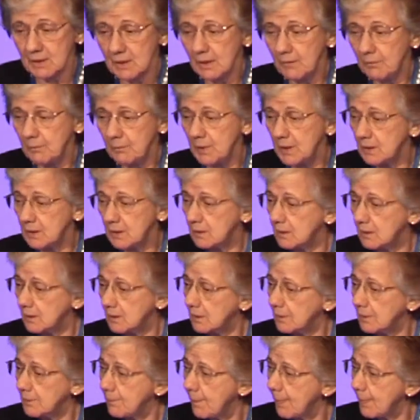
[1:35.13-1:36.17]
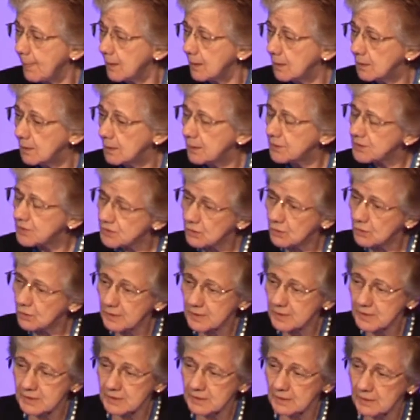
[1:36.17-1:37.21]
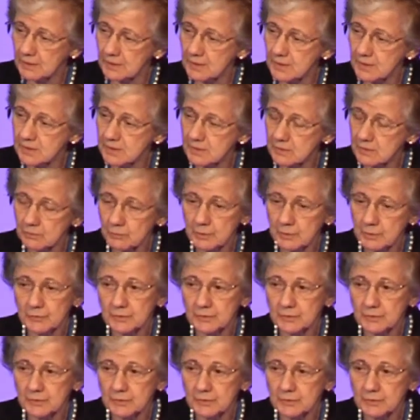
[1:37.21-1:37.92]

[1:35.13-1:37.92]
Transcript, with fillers: have been um, historic studies.